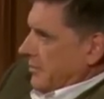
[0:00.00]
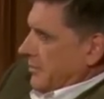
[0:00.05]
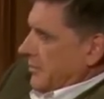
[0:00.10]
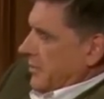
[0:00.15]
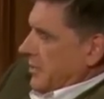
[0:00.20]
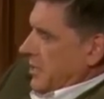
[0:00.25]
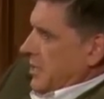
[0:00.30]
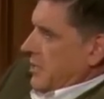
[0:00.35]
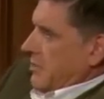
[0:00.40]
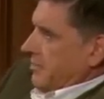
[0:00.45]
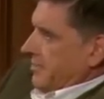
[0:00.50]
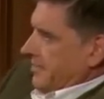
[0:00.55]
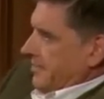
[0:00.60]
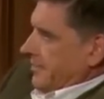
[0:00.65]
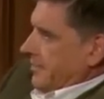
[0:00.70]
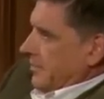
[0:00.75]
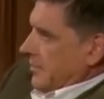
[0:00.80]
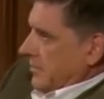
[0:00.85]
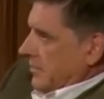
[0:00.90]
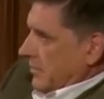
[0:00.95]
Yeah. And
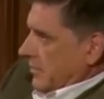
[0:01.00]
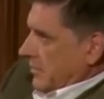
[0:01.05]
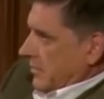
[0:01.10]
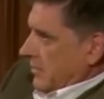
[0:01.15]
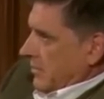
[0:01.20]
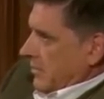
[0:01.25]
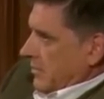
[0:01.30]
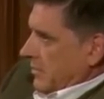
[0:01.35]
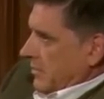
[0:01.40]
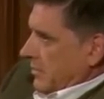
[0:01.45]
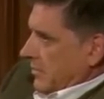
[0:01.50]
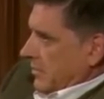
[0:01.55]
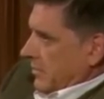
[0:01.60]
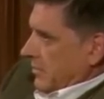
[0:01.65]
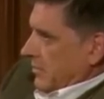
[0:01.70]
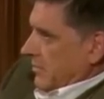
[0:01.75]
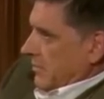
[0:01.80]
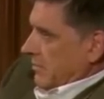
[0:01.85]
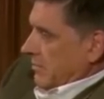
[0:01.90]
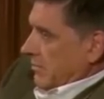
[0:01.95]
then come in close on
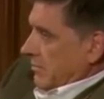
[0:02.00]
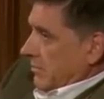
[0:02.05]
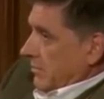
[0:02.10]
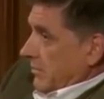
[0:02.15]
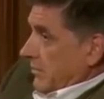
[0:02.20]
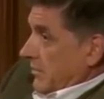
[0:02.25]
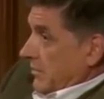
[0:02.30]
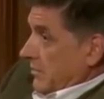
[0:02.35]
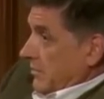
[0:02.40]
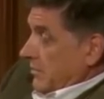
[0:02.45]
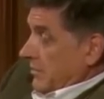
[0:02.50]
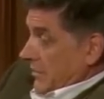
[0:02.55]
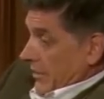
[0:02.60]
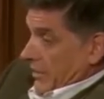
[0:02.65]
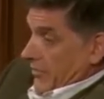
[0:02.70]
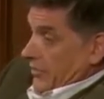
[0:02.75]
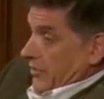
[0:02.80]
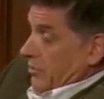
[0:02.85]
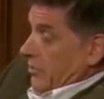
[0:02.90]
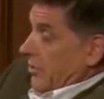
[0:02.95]
me? Yeah,
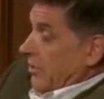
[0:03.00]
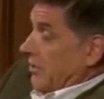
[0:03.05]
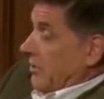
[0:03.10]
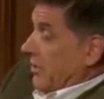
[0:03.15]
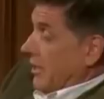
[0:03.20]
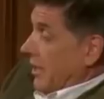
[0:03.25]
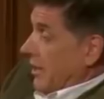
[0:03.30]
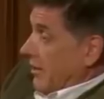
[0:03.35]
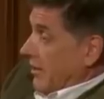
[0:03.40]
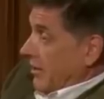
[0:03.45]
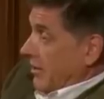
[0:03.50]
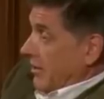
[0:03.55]
if you want, yeah.